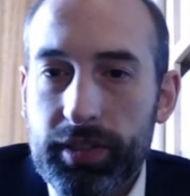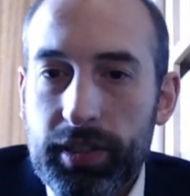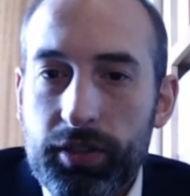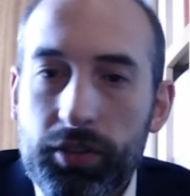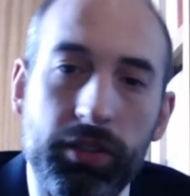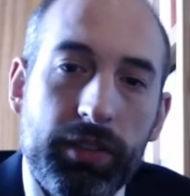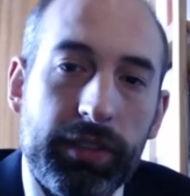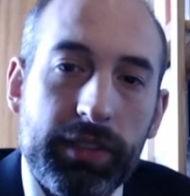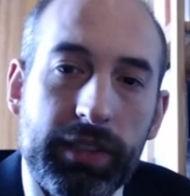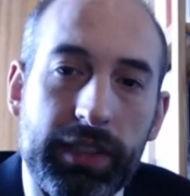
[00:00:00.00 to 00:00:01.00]
Or
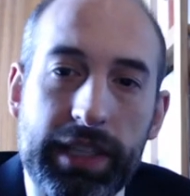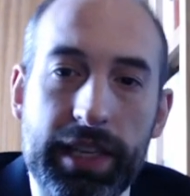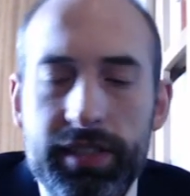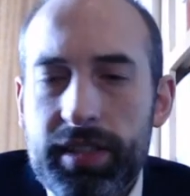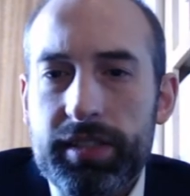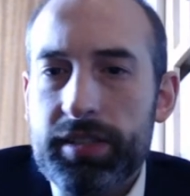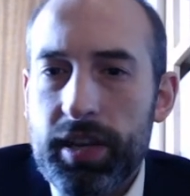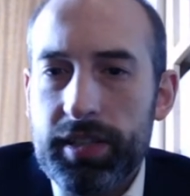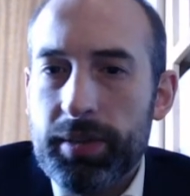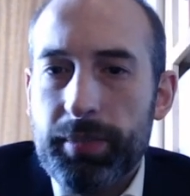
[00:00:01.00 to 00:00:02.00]
is this
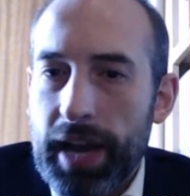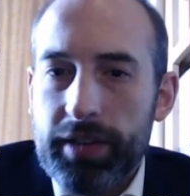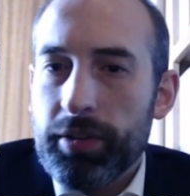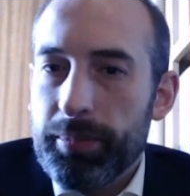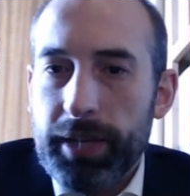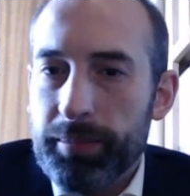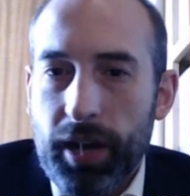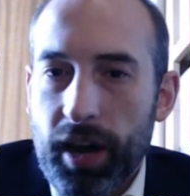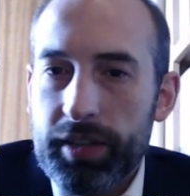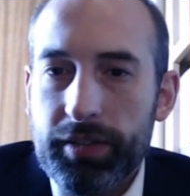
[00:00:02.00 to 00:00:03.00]
just a matter of being
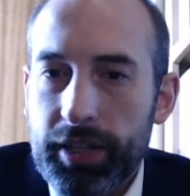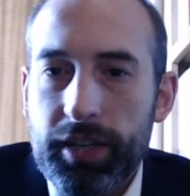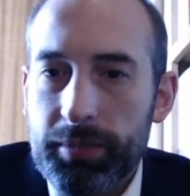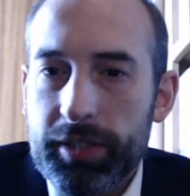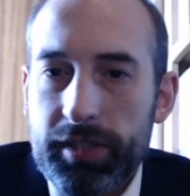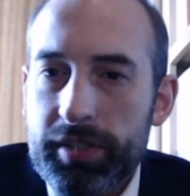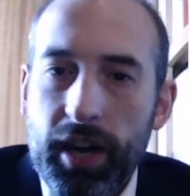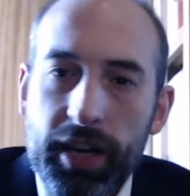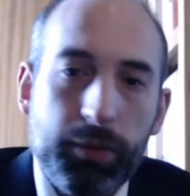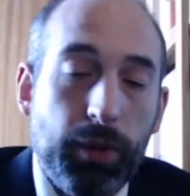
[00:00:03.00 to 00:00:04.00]
part of a human
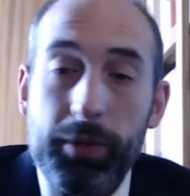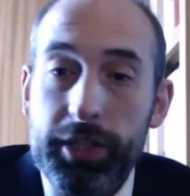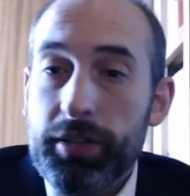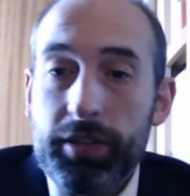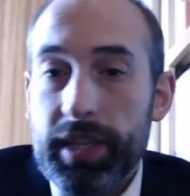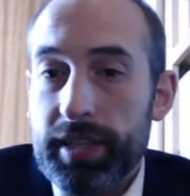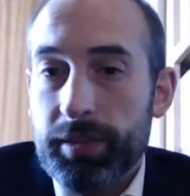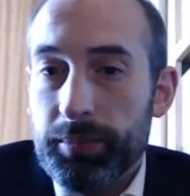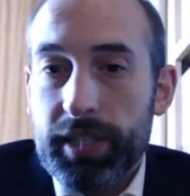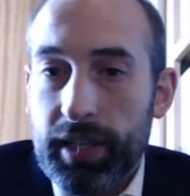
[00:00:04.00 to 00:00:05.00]
society where we do things in
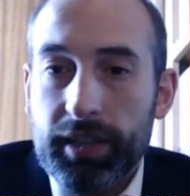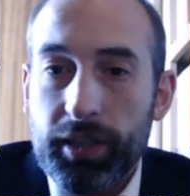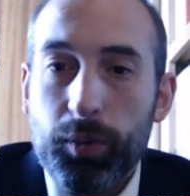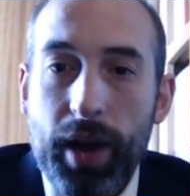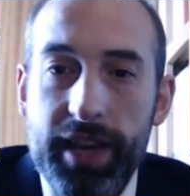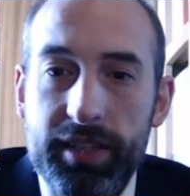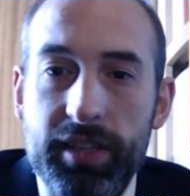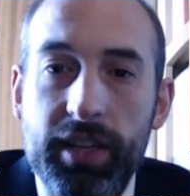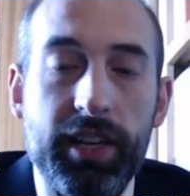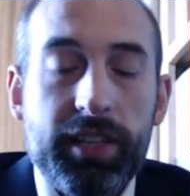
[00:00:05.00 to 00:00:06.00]
particular ways
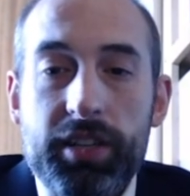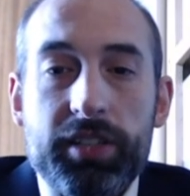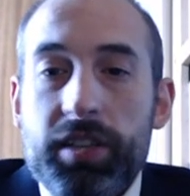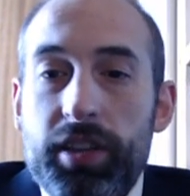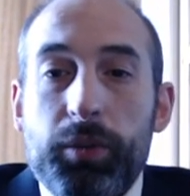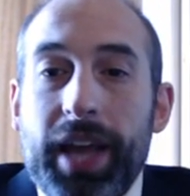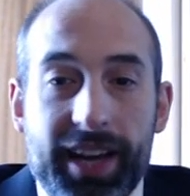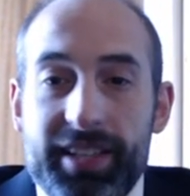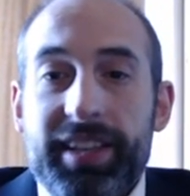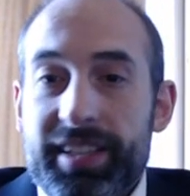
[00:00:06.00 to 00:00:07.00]
just so that we
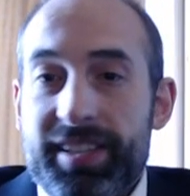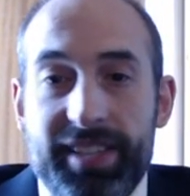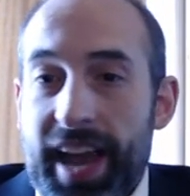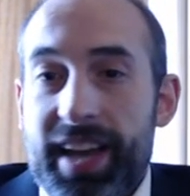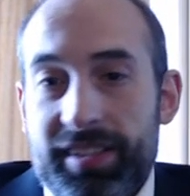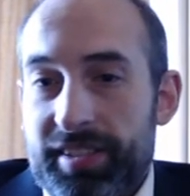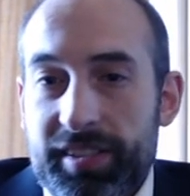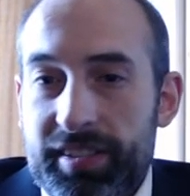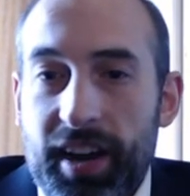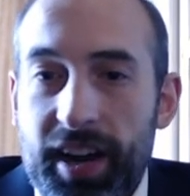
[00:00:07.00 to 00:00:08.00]
actually stay as a
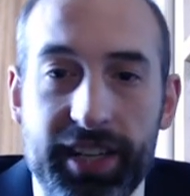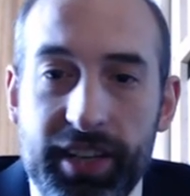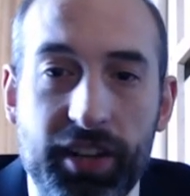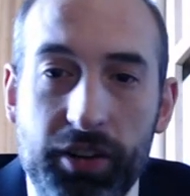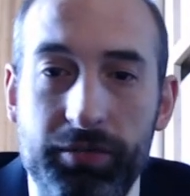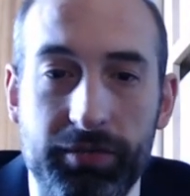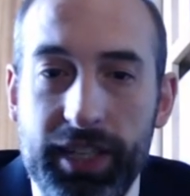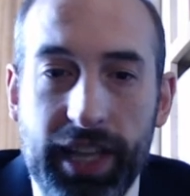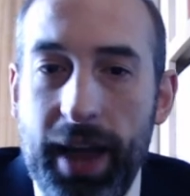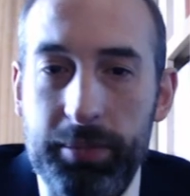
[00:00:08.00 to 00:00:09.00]
society and don't
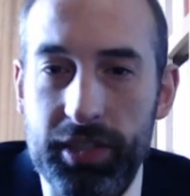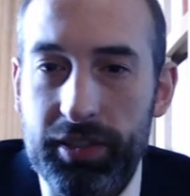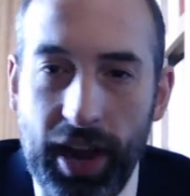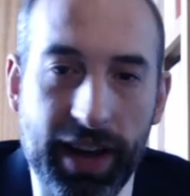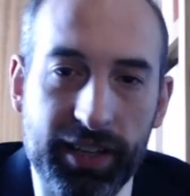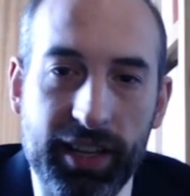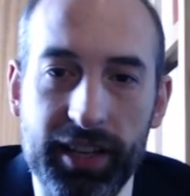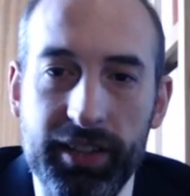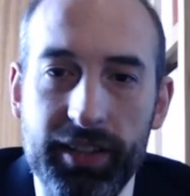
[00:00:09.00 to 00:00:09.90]
collapse into anarchy?